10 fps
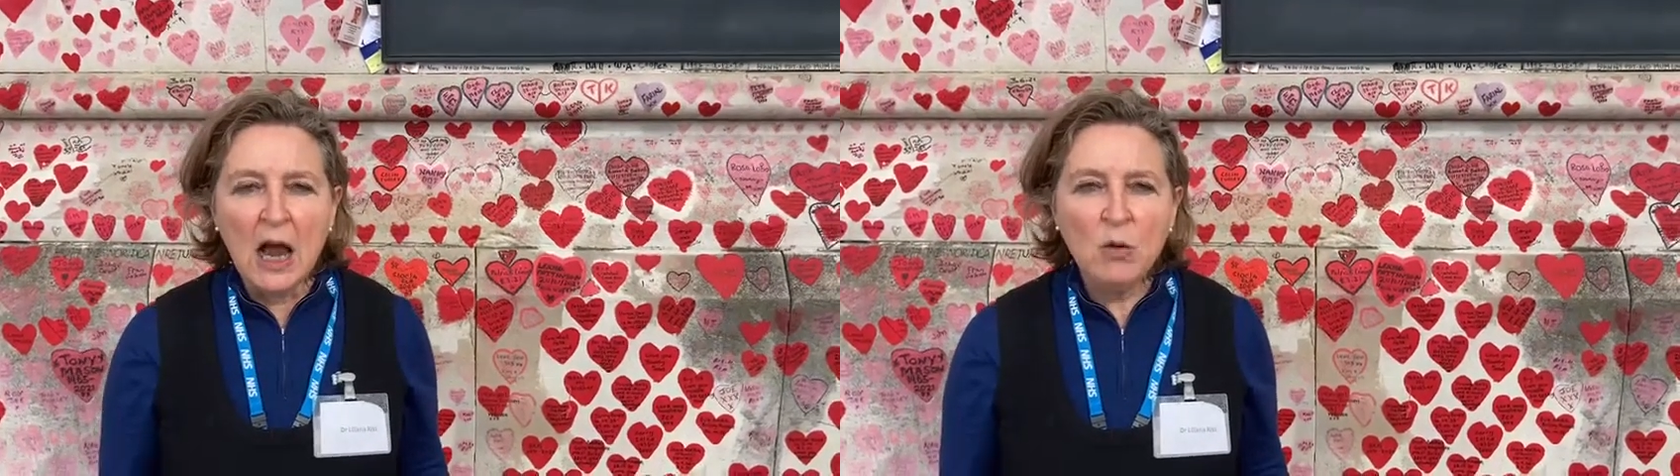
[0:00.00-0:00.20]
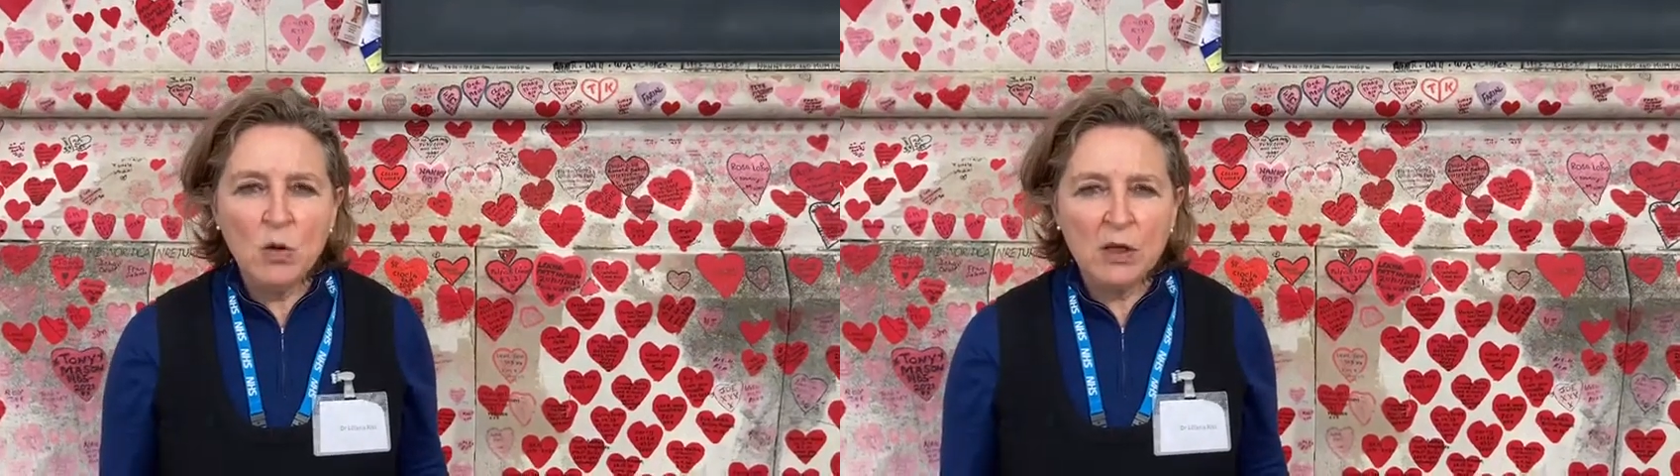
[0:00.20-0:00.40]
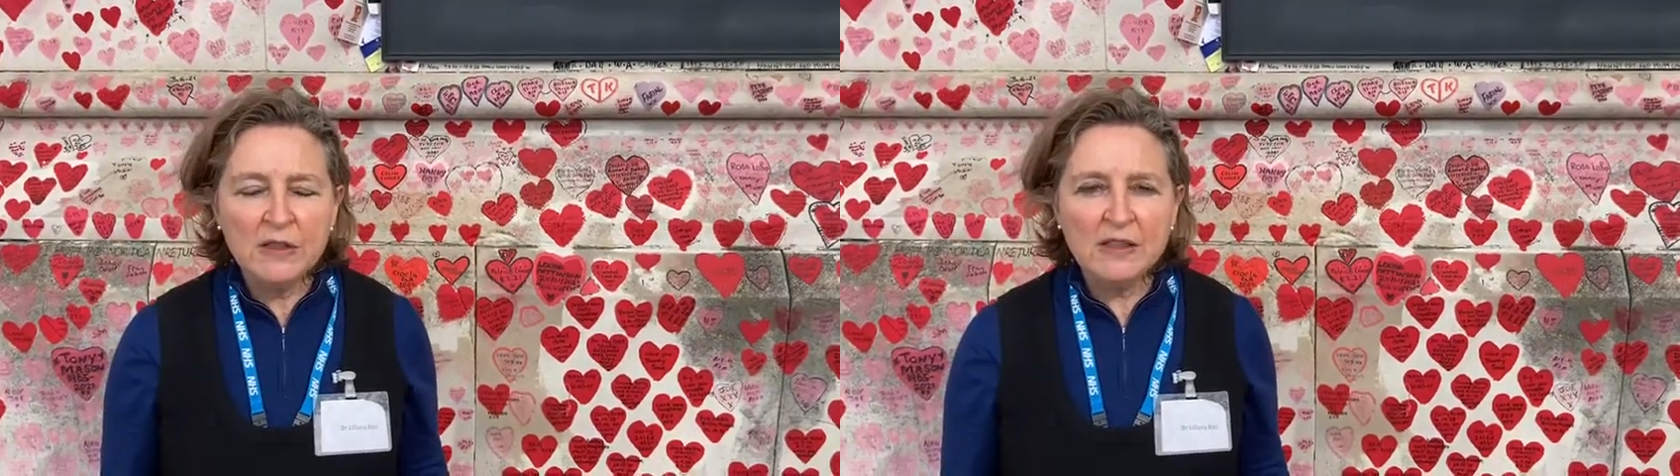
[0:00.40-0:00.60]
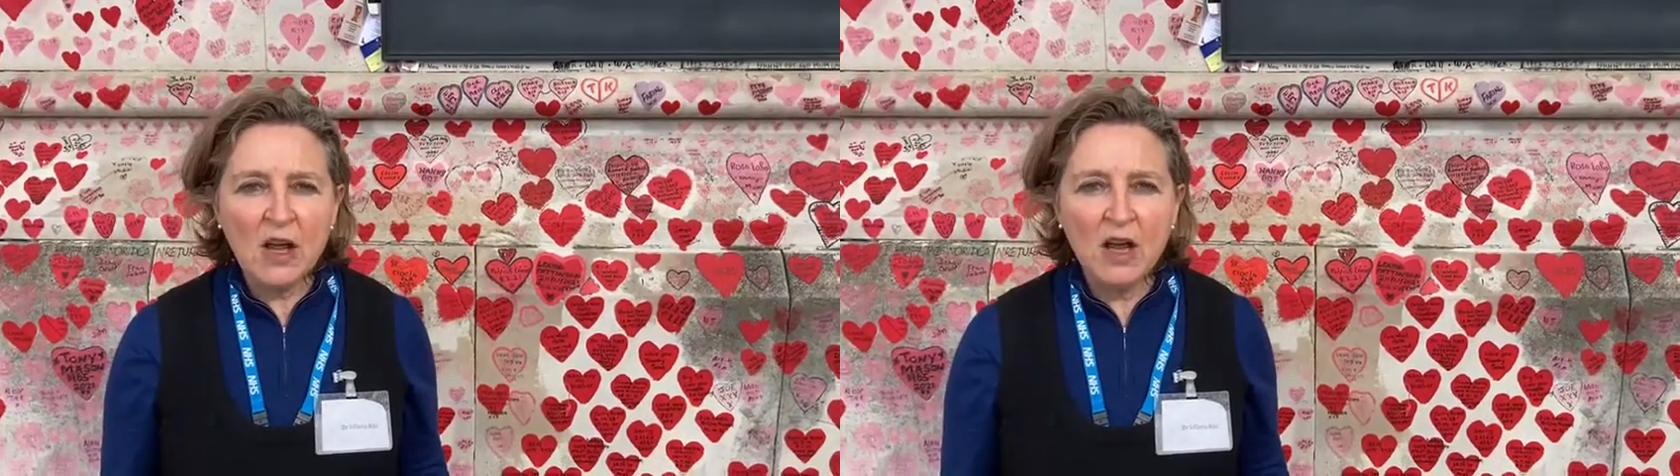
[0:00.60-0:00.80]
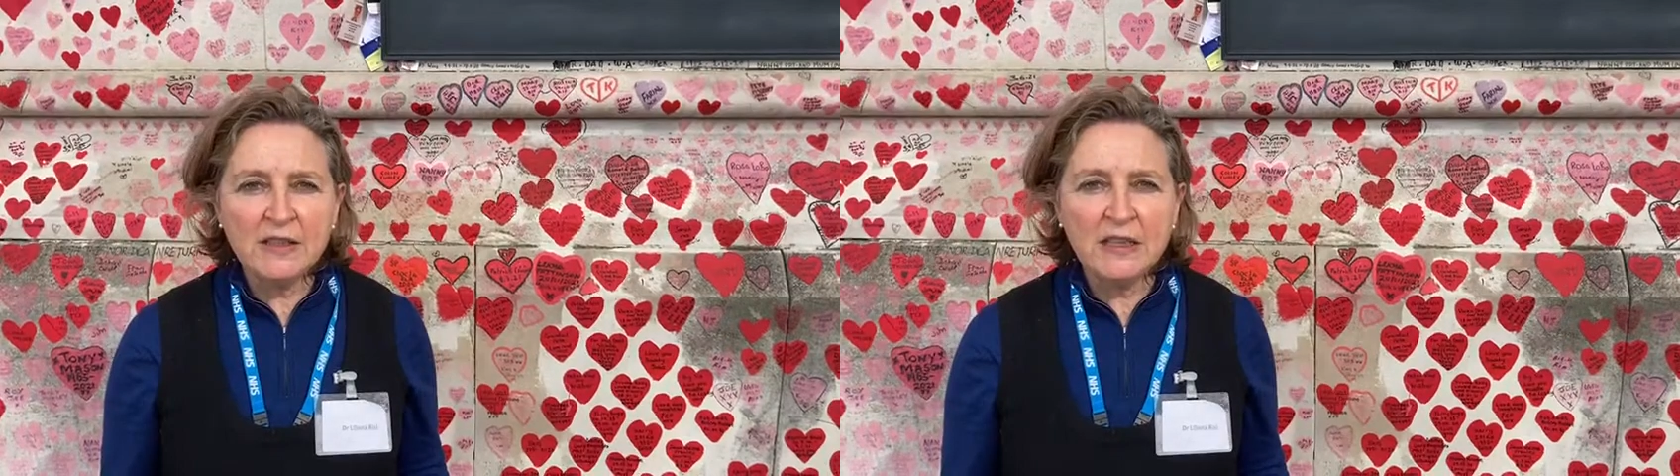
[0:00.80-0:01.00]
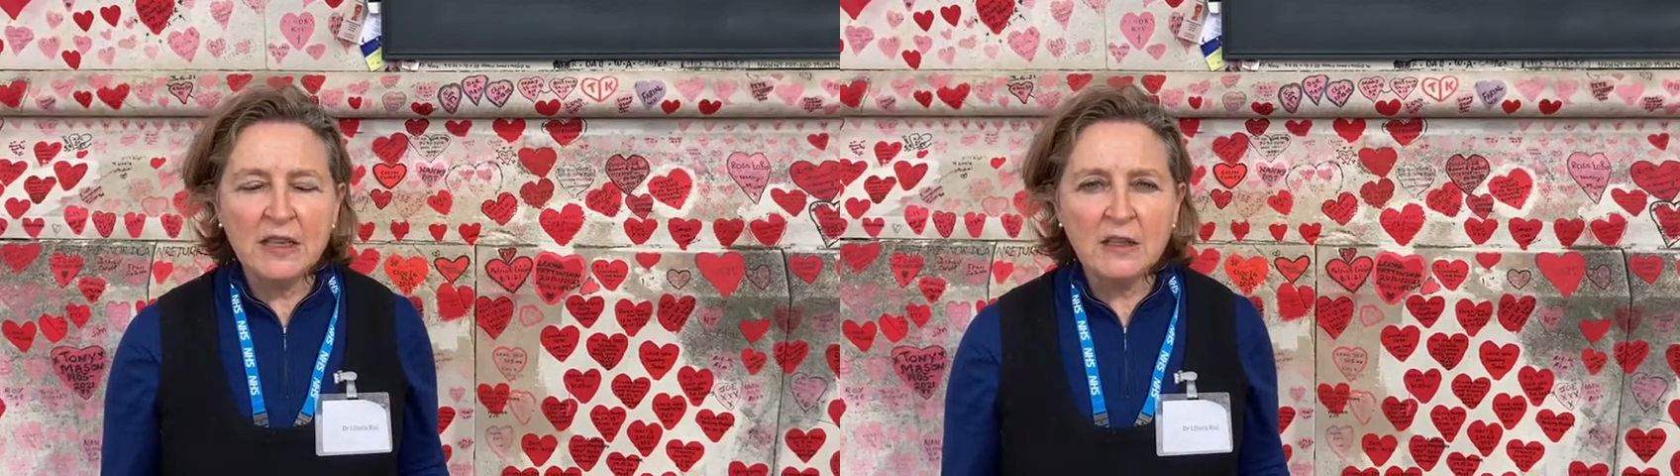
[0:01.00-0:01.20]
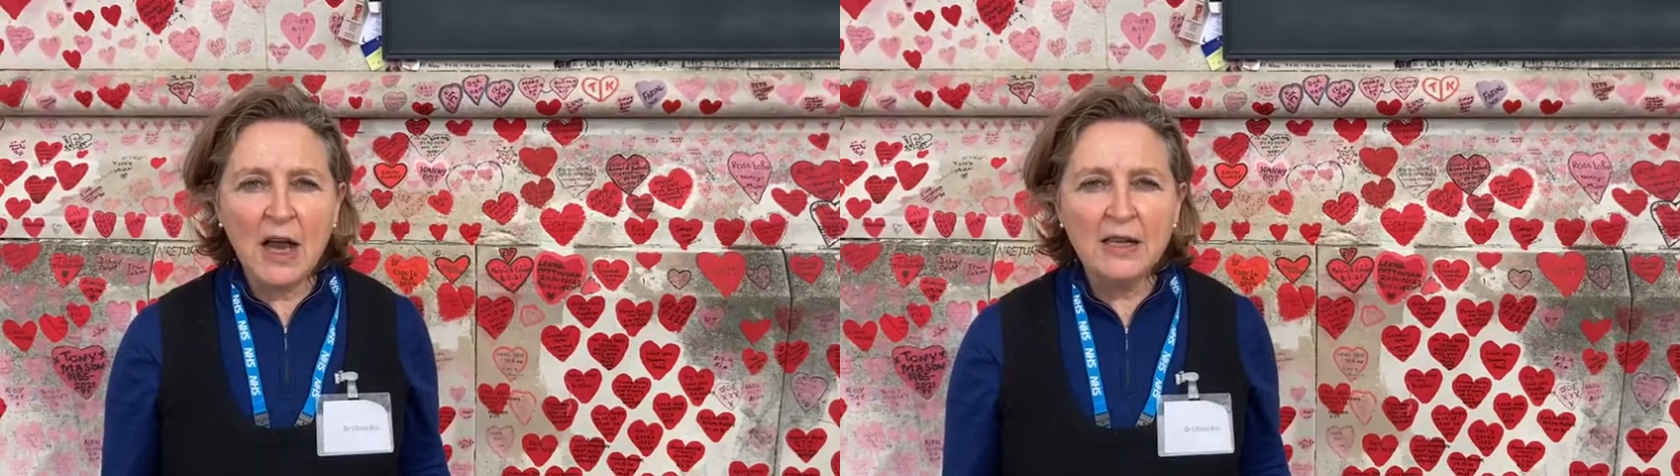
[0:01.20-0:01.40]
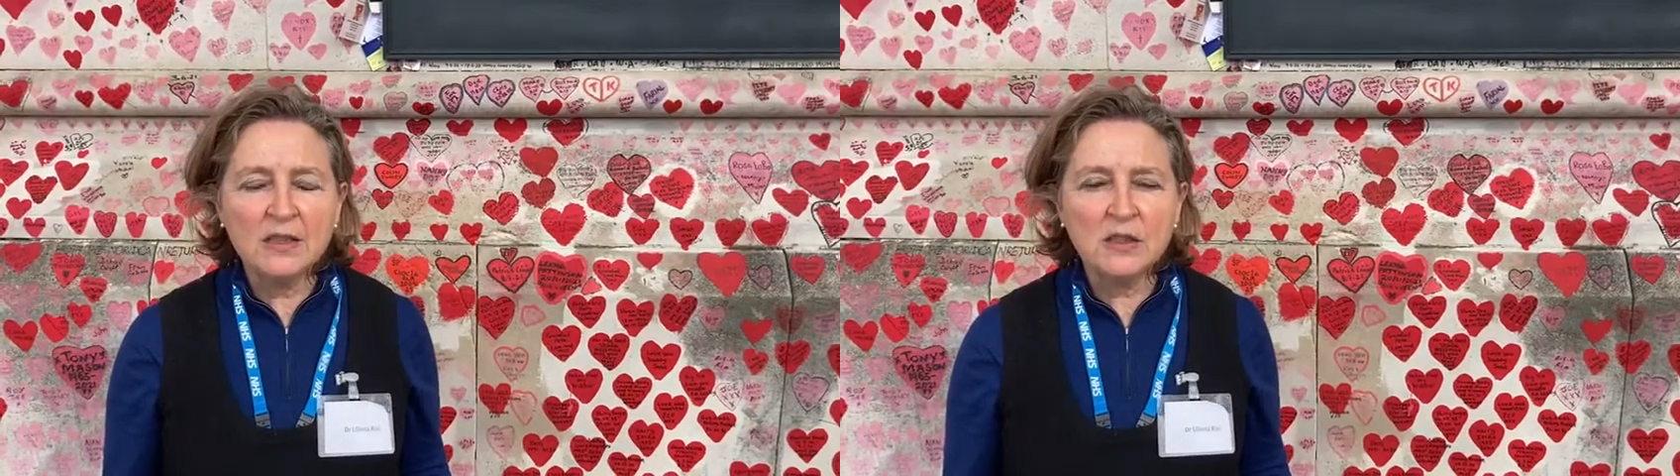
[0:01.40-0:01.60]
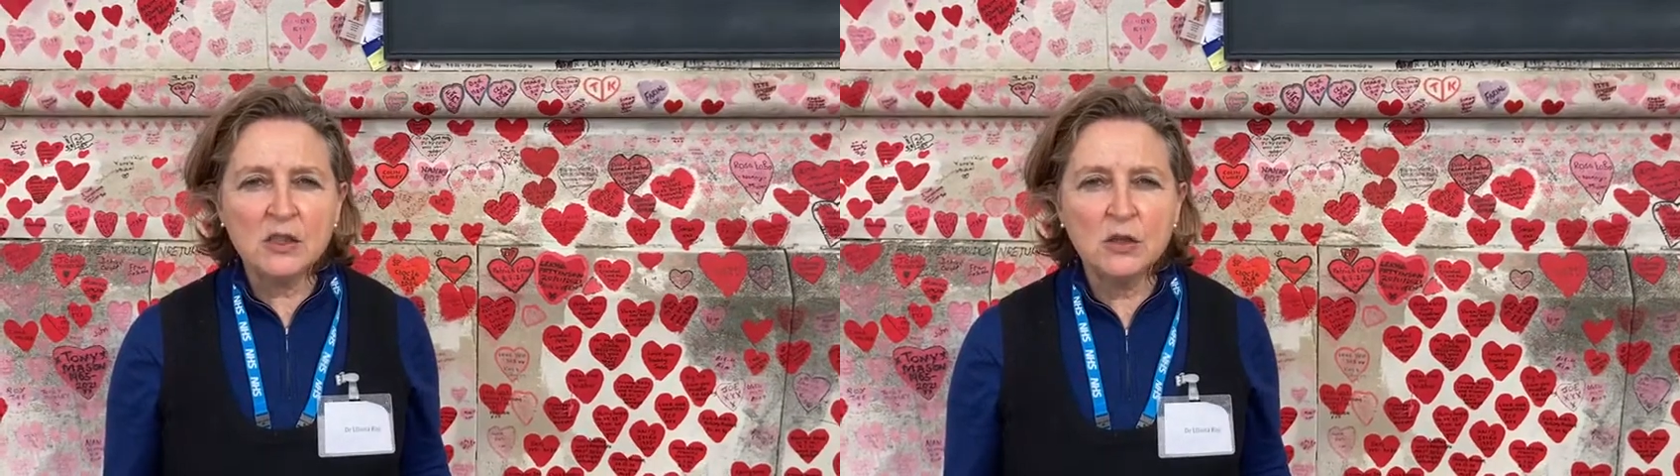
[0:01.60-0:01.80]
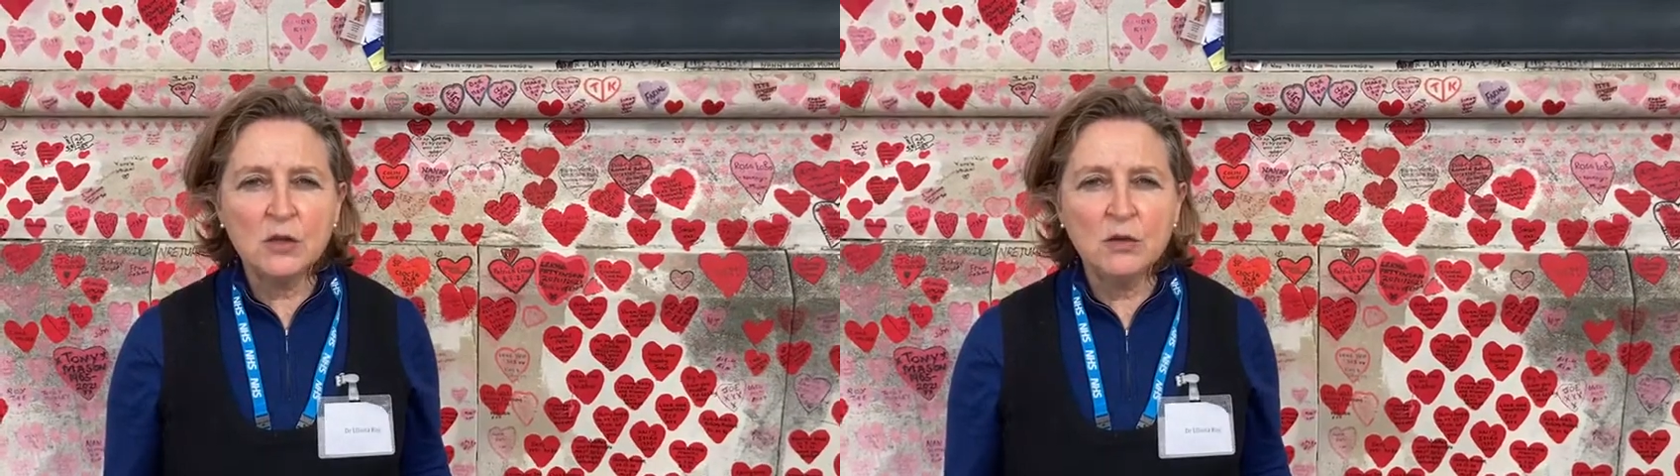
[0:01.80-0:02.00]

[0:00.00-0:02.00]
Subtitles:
Our world is asking us to